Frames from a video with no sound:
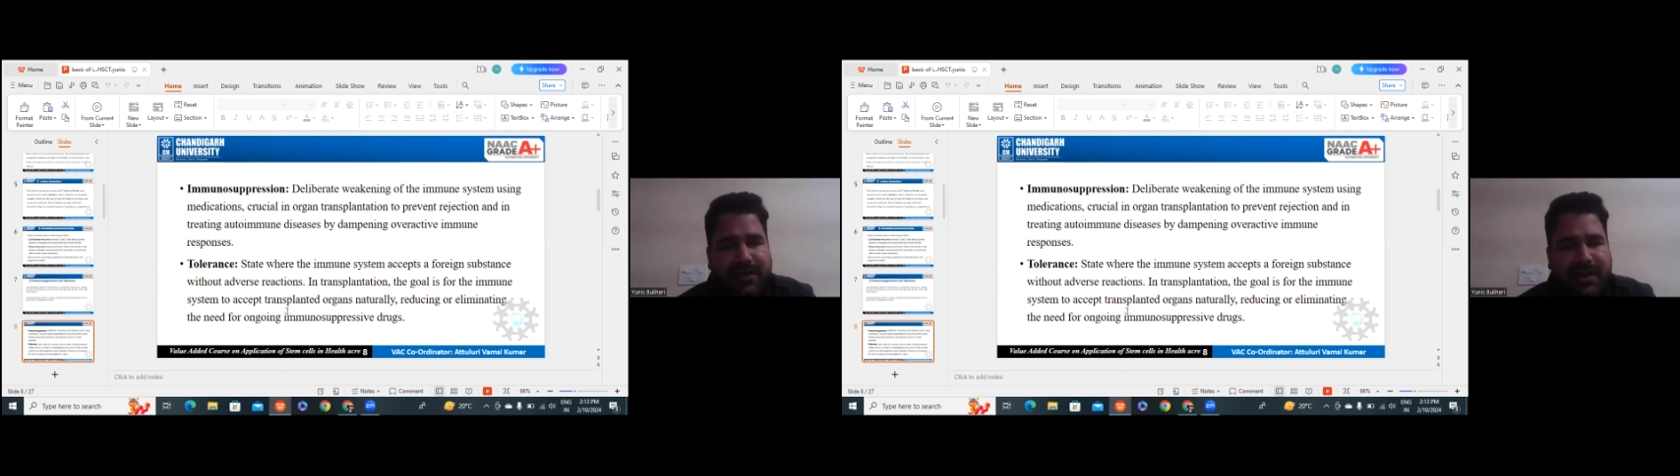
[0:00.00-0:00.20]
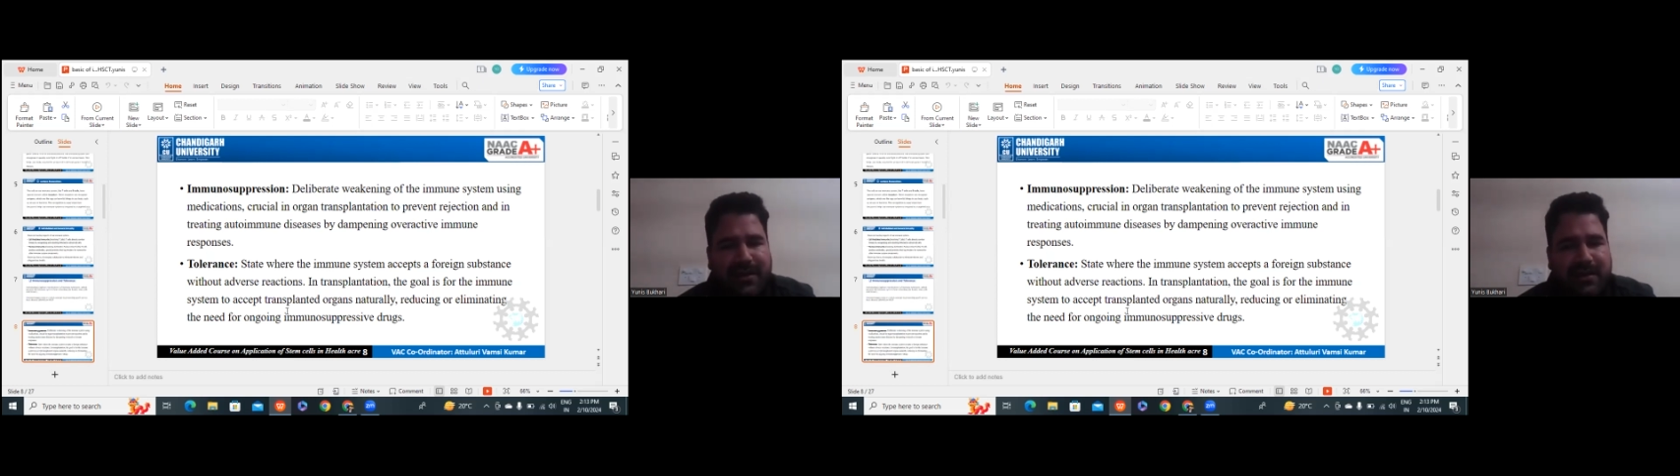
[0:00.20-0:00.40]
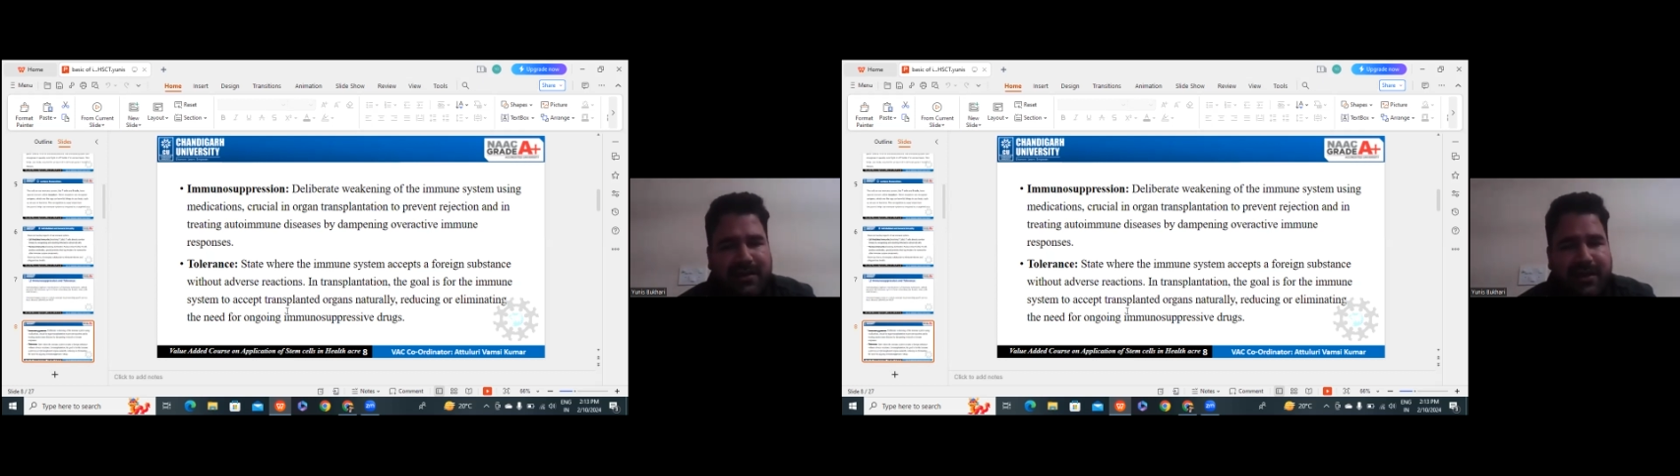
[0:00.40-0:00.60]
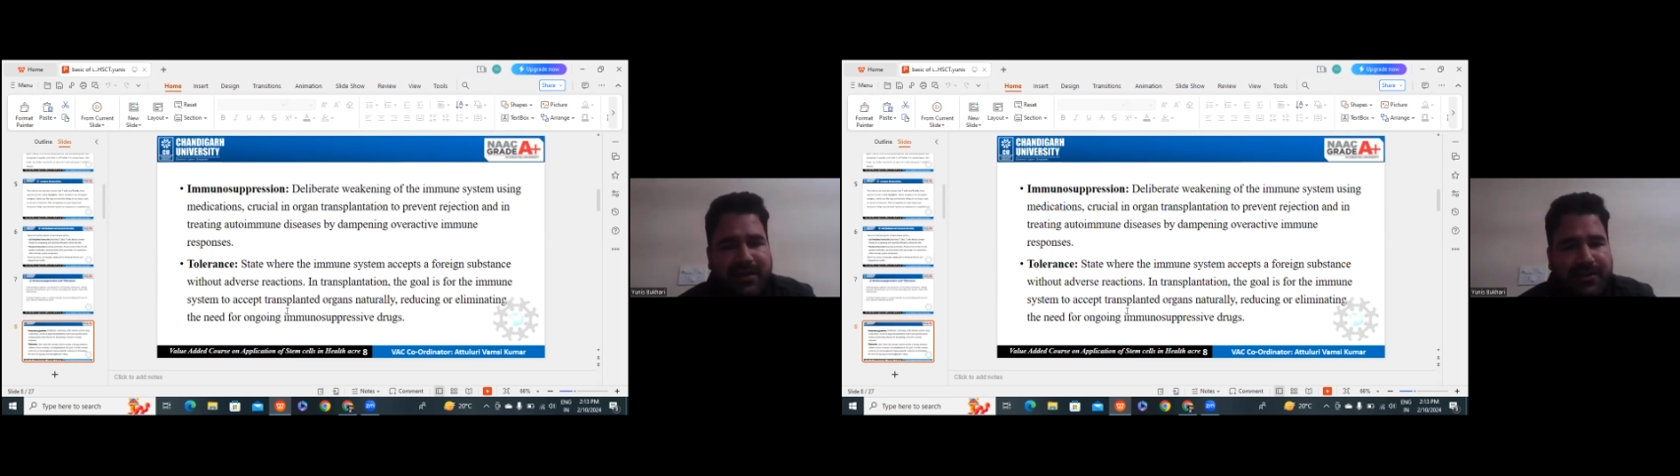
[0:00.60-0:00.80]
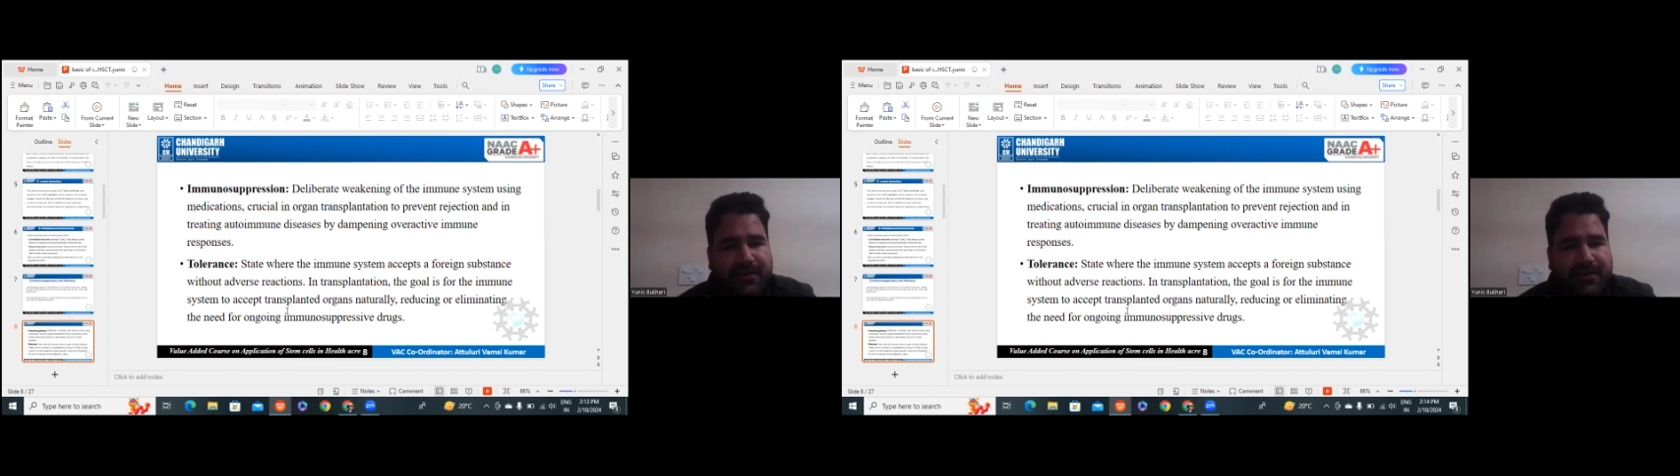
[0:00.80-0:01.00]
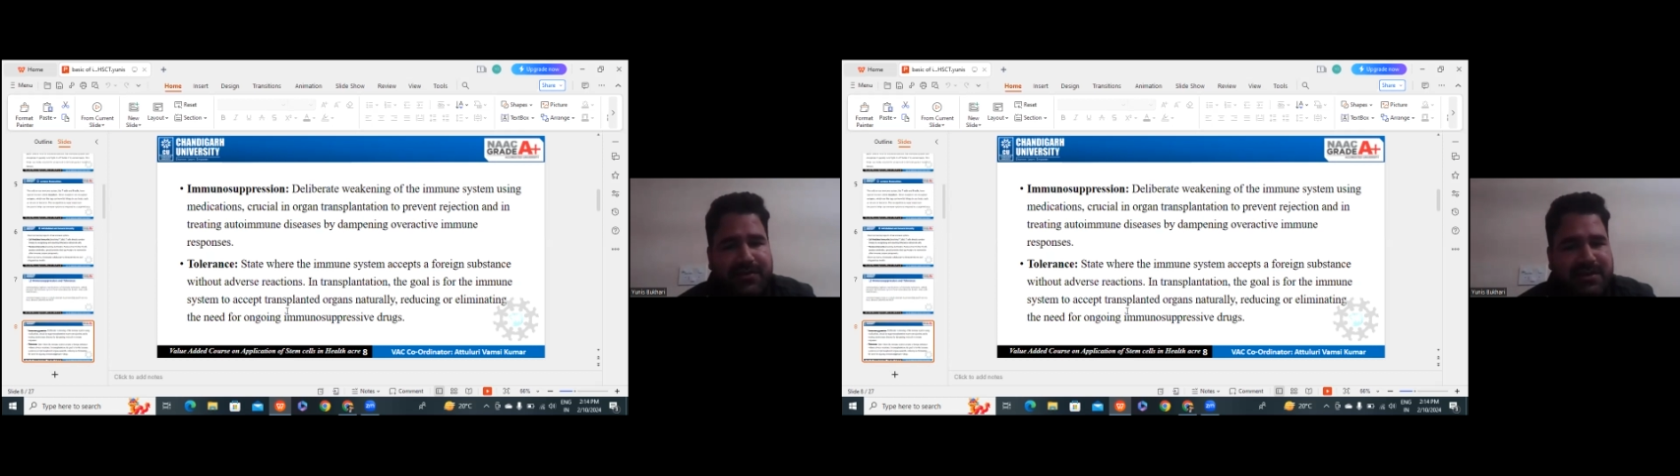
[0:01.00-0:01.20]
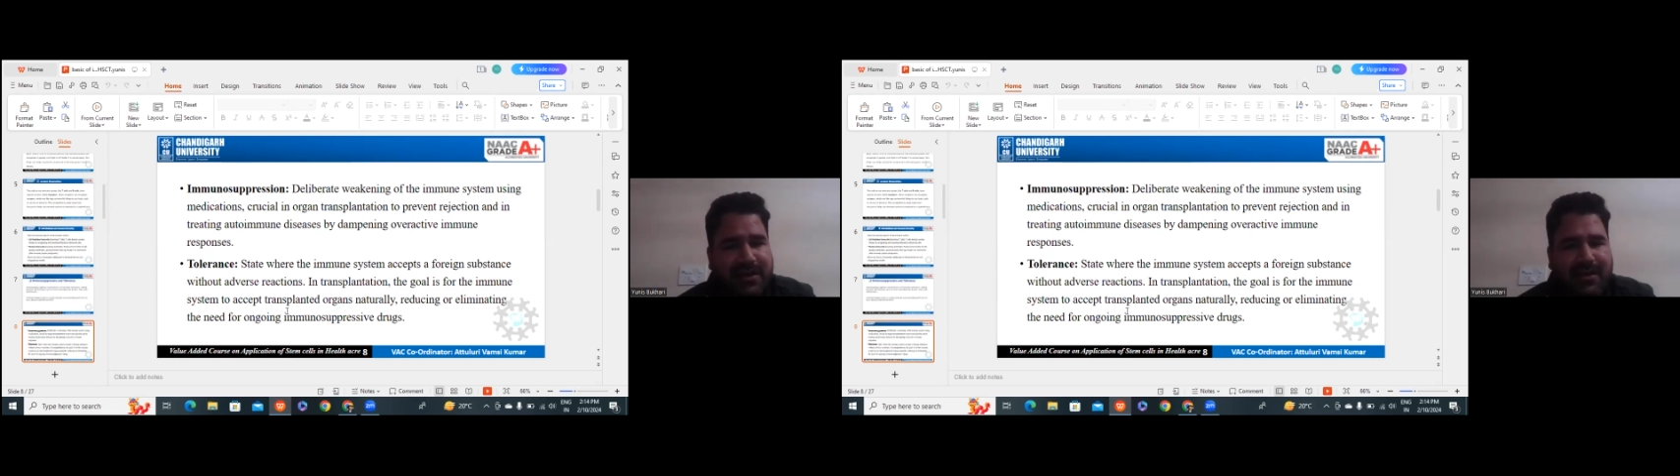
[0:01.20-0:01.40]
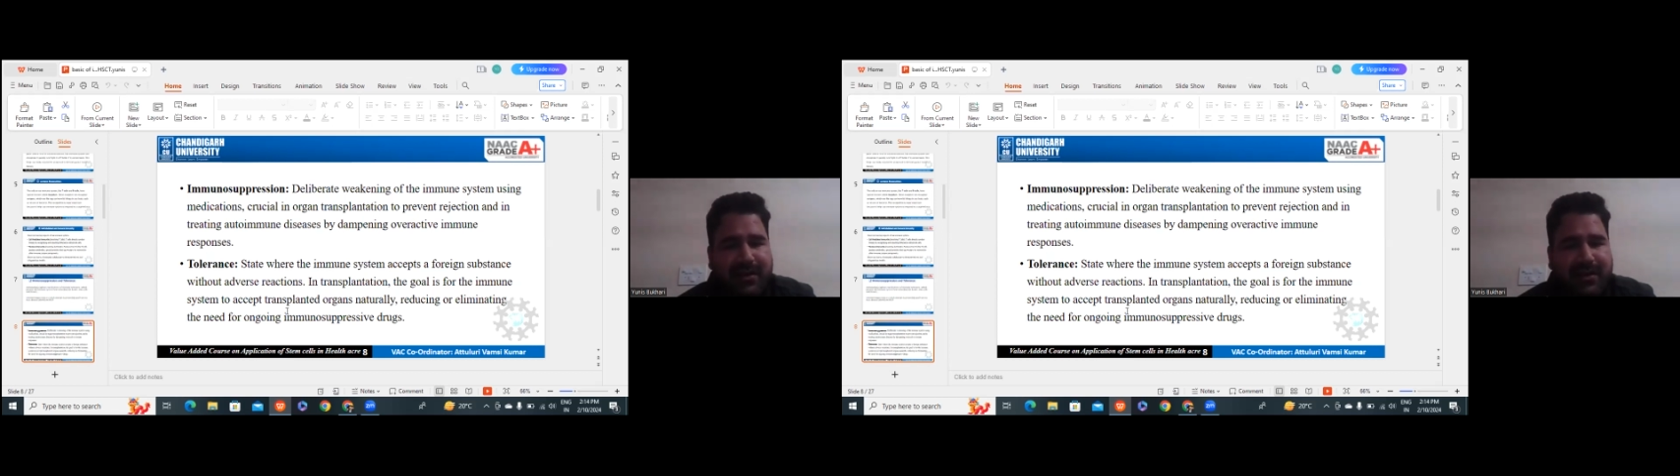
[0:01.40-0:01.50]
so that it can reduce,